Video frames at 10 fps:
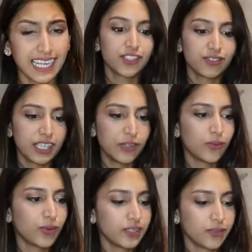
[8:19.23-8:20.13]
It is really
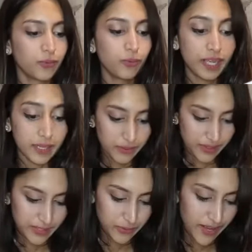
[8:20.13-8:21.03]
cool. I don't know when I'm
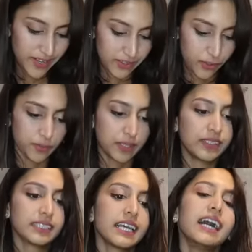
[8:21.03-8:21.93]
going to wear it though,
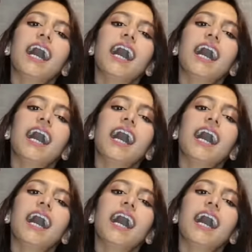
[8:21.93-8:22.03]
because